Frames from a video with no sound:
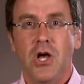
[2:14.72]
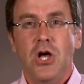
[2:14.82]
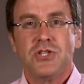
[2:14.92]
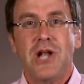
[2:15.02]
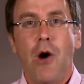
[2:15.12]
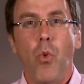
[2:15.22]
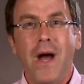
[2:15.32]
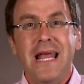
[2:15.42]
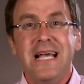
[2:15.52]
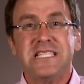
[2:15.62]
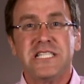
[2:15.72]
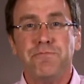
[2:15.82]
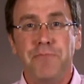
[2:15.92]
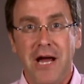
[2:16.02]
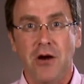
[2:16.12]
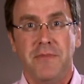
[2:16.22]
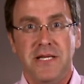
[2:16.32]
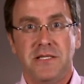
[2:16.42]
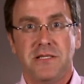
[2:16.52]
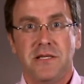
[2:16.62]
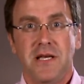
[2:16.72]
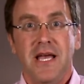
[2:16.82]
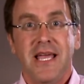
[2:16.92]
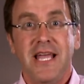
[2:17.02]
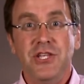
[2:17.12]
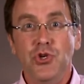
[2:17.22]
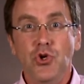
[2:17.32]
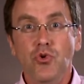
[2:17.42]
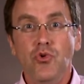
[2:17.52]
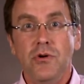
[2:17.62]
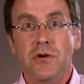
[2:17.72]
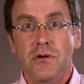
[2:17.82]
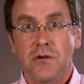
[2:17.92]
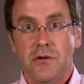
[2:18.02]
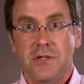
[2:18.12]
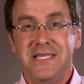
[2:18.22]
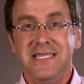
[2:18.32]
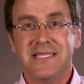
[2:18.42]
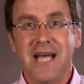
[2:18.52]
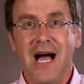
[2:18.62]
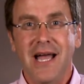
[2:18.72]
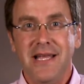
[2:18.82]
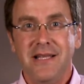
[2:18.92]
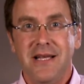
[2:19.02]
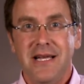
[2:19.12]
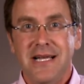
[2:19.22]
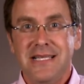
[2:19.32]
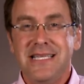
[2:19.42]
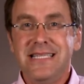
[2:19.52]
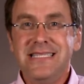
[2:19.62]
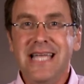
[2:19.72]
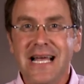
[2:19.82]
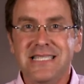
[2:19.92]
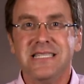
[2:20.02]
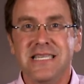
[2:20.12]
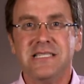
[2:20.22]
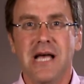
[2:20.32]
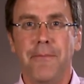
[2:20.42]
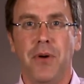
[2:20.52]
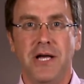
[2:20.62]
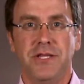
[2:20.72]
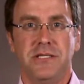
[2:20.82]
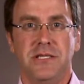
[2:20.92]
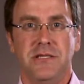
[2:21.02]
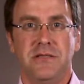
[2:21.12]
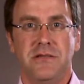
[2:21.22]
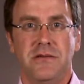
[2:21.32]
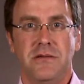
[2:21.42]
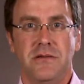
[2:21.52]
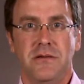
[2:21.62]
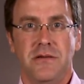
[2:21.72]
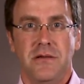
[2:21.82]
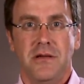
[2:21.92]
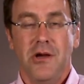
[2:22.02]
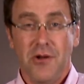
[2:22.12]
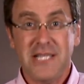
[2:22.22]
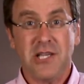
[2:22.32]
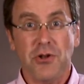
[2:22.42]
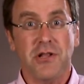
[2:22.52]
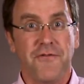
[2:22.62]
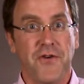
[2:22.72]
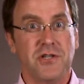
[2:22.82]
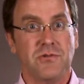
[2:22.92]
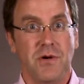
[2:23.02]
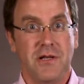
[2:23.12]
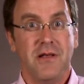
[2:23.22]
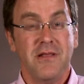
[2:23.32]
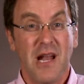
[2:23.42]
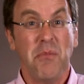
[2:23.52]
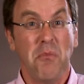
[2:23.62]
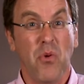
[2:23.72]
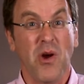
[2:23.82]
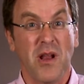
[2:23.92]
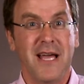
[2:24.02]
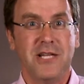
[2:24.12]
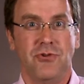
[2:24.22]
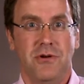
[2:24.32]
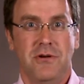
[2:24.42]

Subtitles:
So now what experiments can you design to test these hypotheses? Let's go to the first one, that I'm a boring lecturer.